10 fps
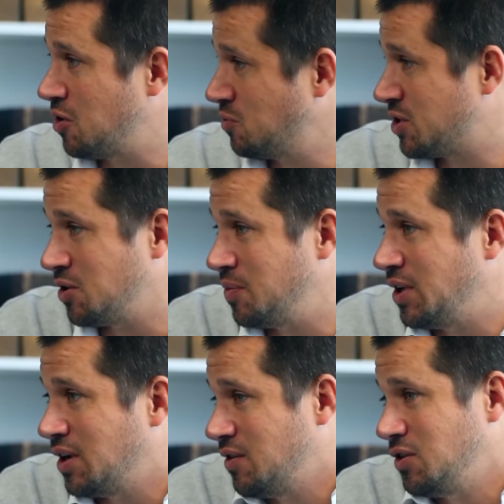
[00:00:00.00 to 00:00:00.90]
So, I mean,
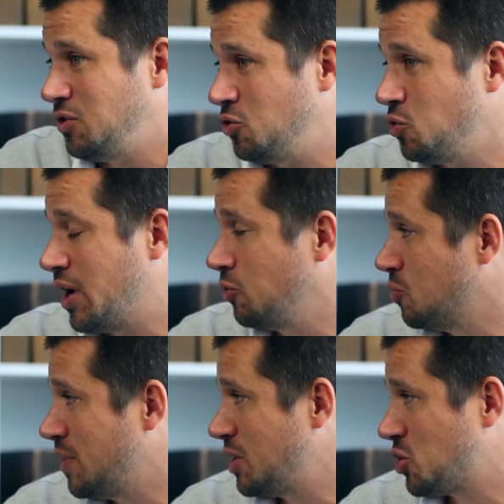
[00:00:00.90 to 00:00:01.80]
you go to
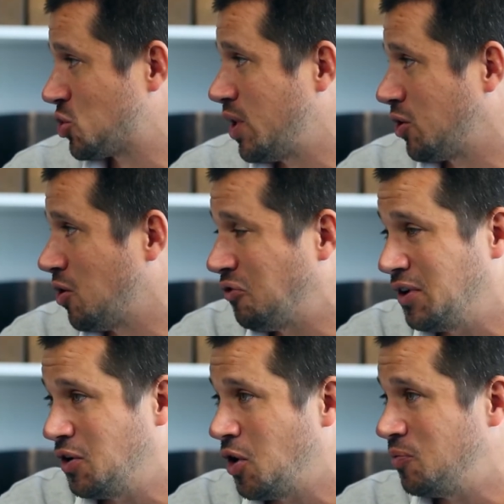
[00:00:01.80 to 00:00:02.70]
Mauritius quite often,
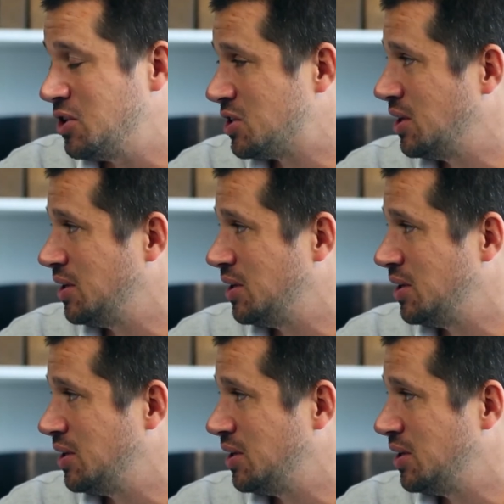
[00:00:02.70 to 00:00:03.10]
obviously.